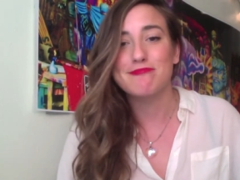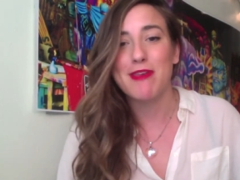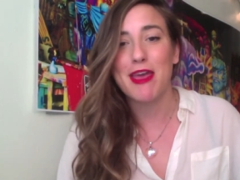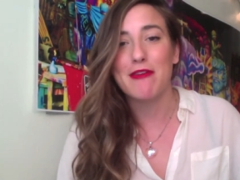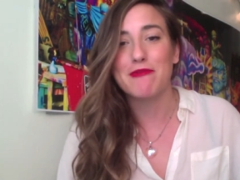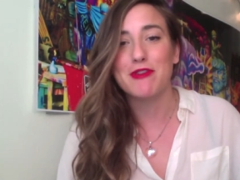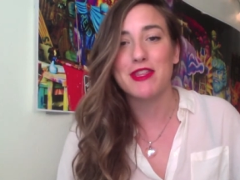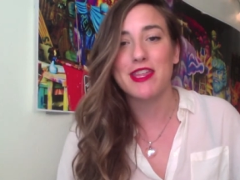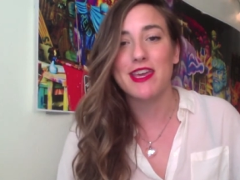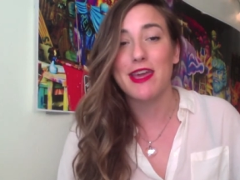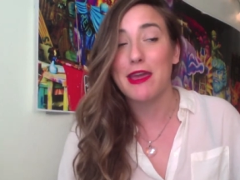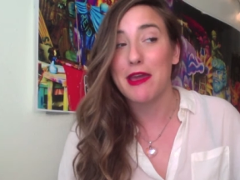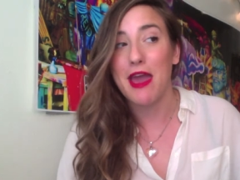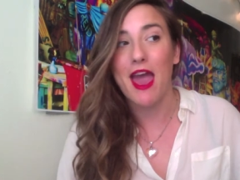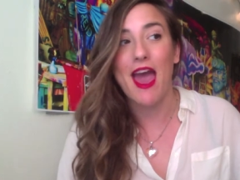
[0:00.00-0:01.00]

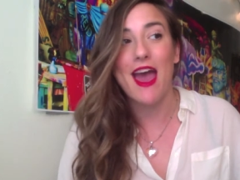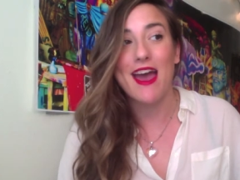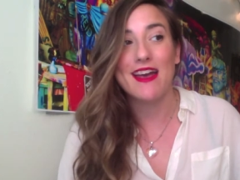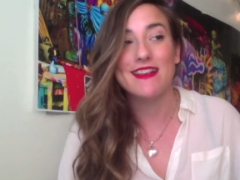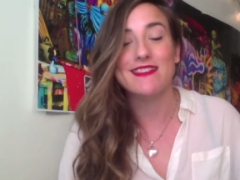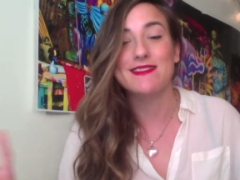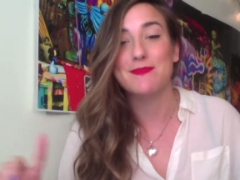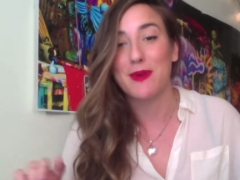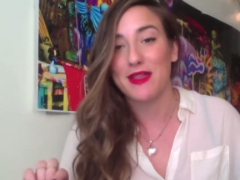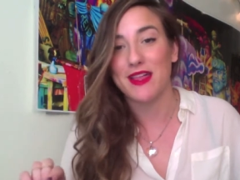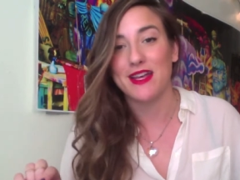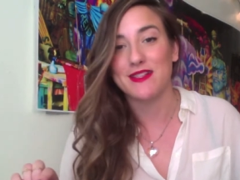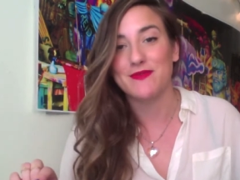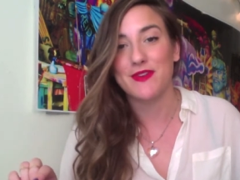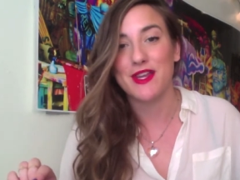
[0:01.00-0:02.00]
everything as my
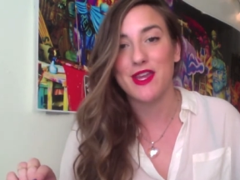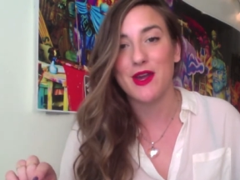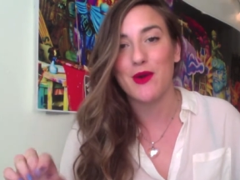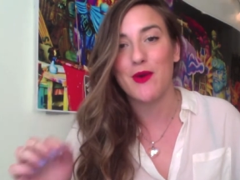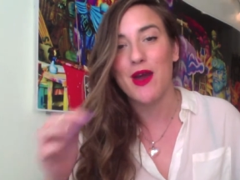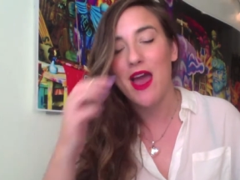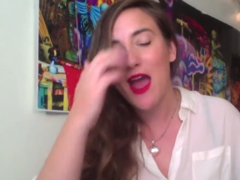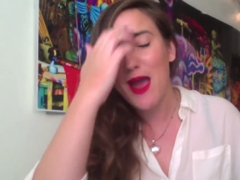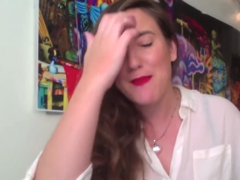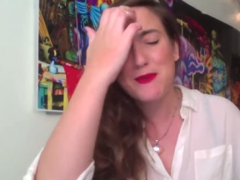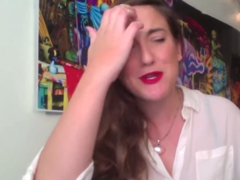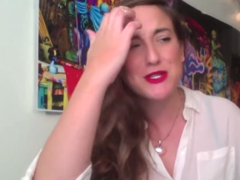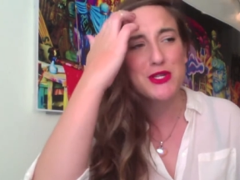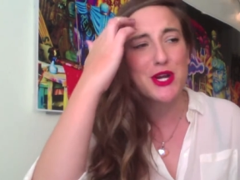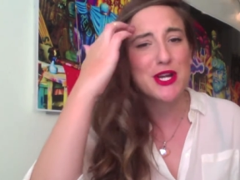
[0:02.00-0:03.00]
last video. I'm
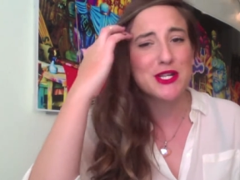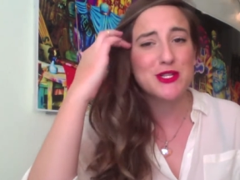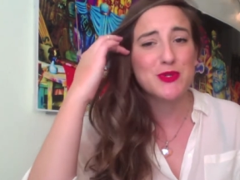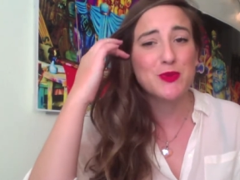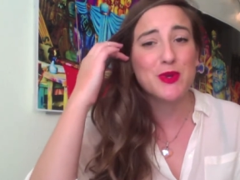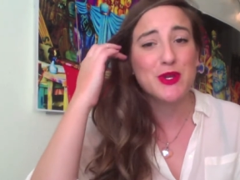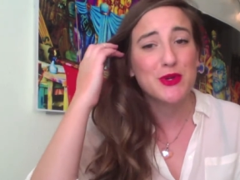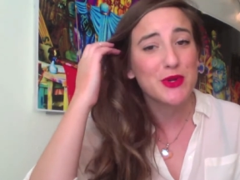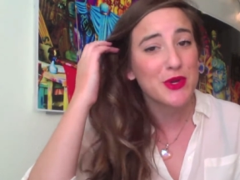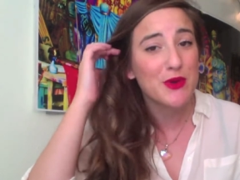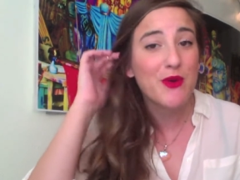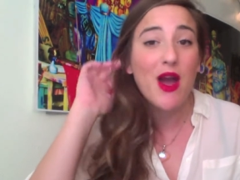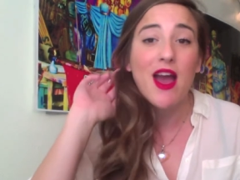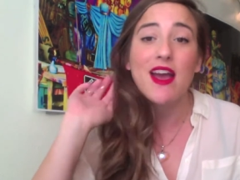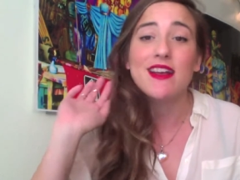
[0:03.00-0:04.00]
not trying to swindle you
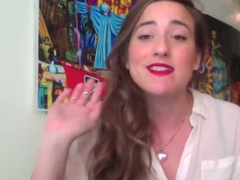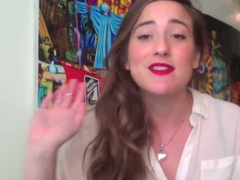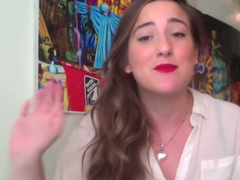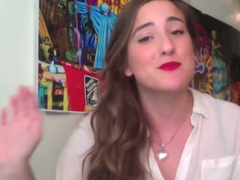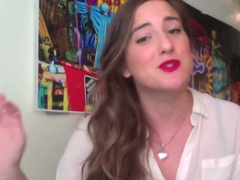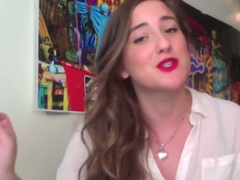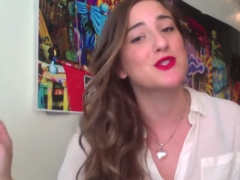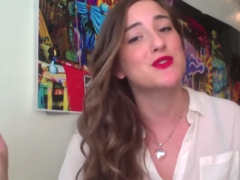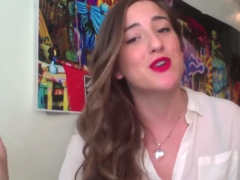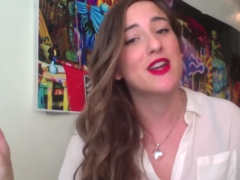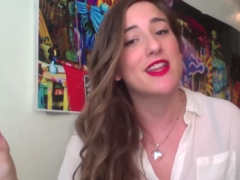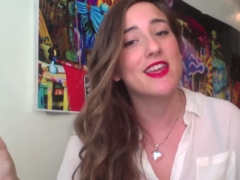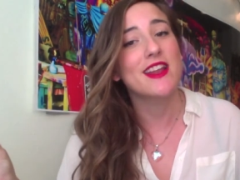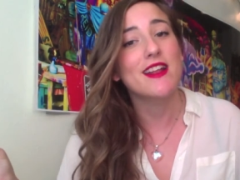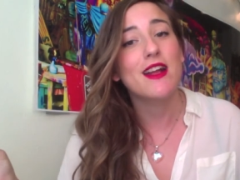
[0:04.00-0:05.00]
guys, I'm just trying
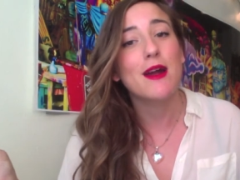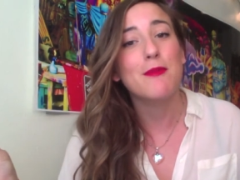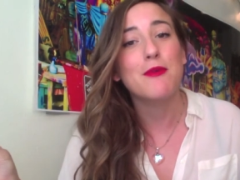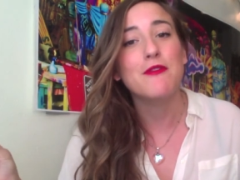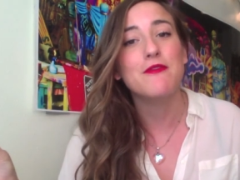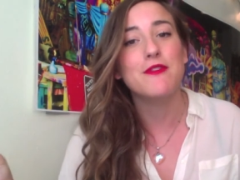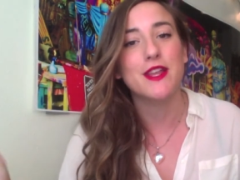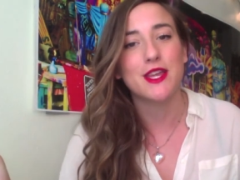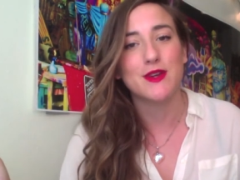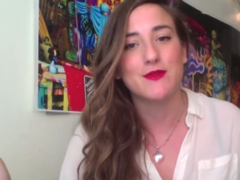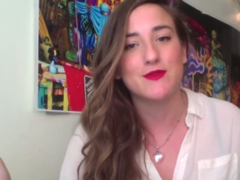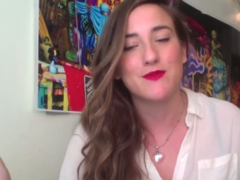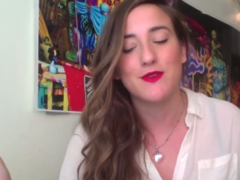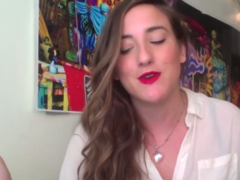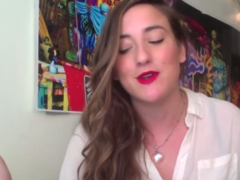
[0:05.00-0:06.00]
to get a couple of
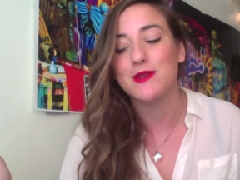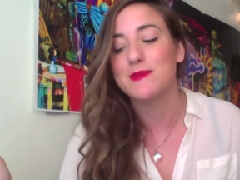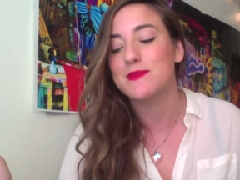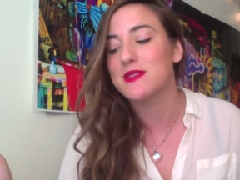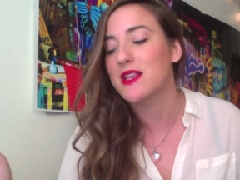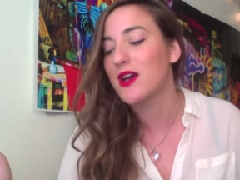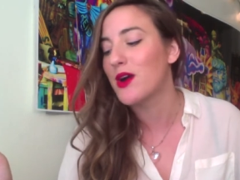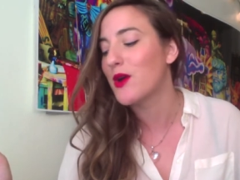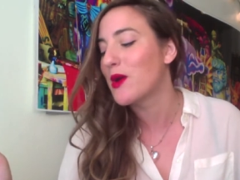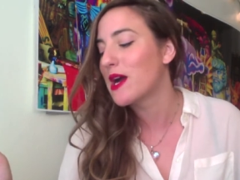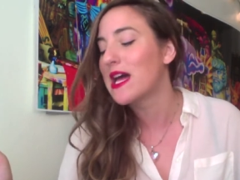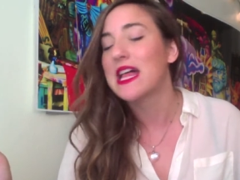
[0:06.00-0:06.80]
videos filmed. So